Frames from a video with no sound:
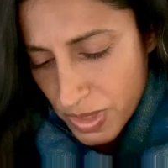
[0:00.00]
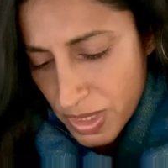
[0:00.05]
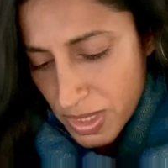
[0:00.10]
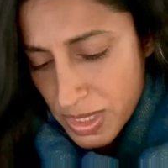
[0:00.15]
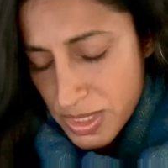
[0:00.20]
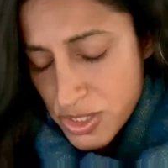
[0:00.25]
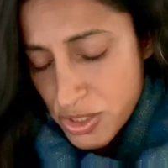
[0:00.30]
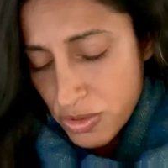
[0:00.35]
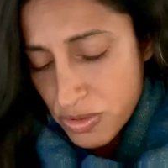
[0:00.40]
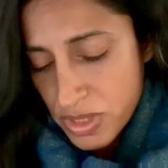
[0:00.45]

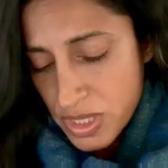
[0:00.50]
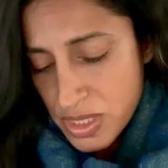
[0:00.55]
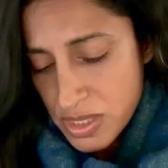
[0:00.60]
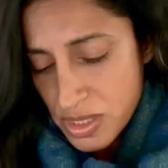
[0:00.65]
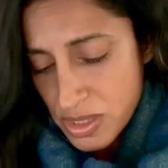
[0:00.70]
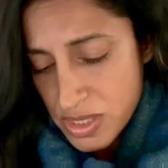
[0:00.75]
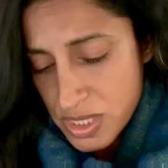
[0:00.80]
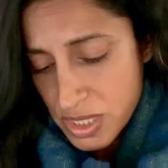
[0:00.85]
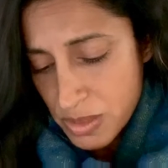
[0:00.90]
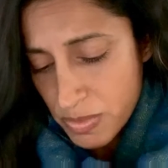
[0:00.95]
So these
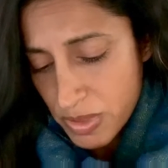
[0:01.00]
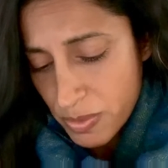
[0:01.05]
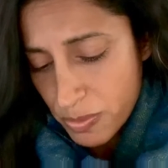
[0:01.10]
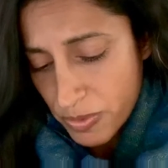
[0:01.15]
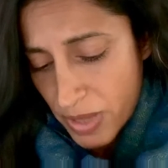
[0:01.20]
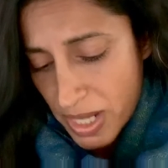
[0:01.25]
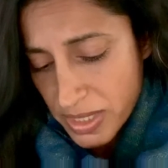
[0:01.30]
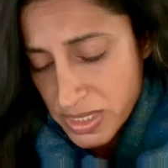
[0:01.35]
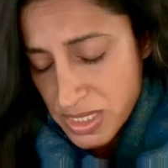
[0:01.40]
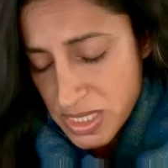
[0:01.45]
are some of the
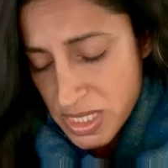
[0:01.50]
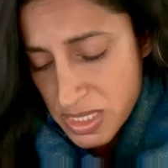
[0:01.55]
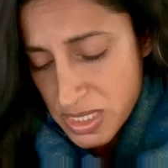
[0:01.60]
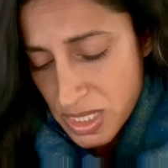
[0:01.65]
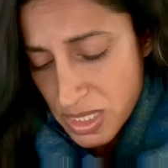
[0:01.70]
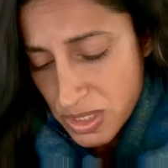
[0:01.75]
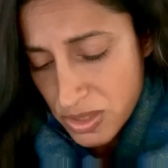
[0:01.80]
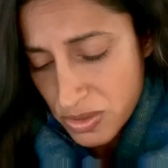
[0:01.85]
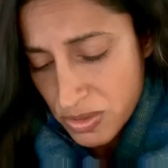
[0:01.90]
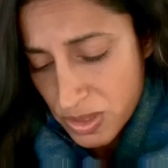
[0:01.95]
practices
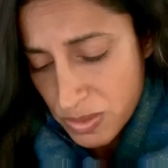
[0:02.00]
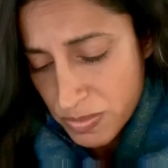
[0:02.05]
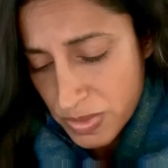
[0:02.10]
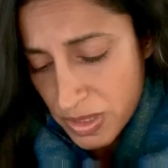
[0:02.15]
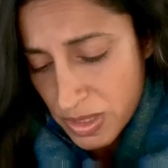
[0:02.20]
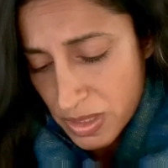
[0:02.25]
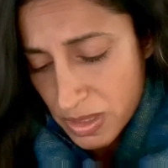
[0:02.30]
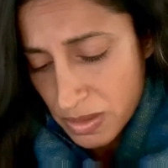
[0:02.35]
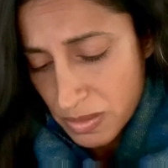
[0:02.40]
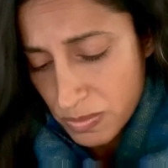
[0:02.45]
that you can
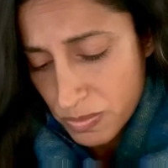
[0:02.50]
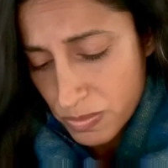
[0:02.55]
be